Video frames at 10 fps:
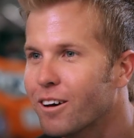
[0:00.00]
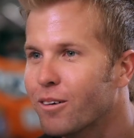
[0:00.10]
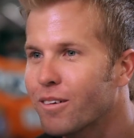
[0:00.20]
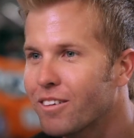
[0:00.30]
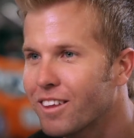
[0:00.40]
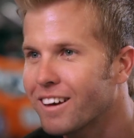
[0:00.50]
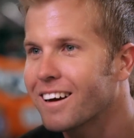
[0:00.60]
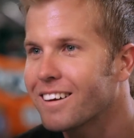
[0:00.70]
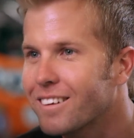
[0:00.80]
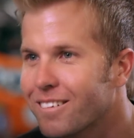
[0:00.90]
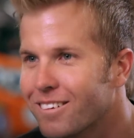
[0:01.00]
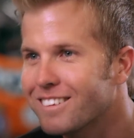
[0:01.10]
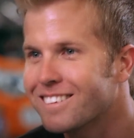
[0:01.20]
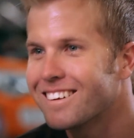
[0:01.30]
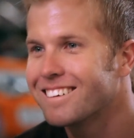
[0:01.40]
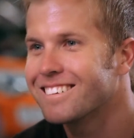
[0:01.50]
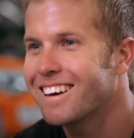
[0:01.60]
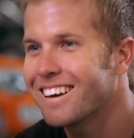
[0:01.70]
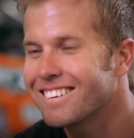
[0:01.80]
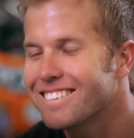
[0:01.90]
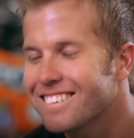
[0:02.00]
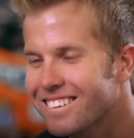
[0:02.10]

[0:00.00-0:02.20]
go of everything I can do, and it's in His hands.